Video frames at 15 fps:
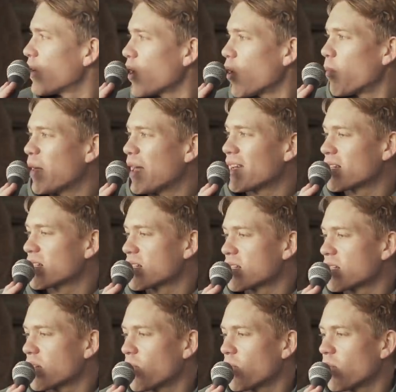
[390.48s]
We've got
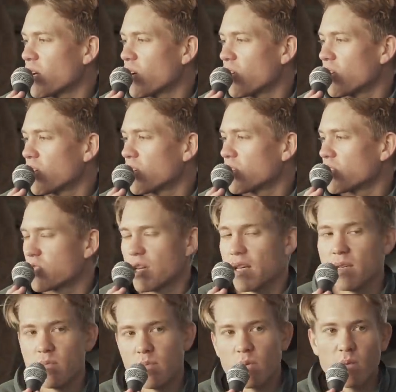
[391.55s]
pigs, we've got
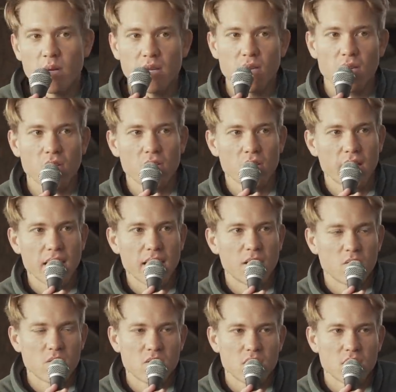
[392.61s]
sheep, and we've got
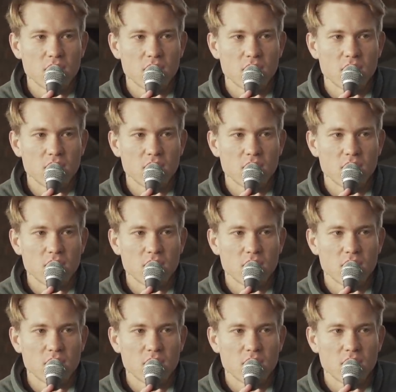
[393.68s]
cows.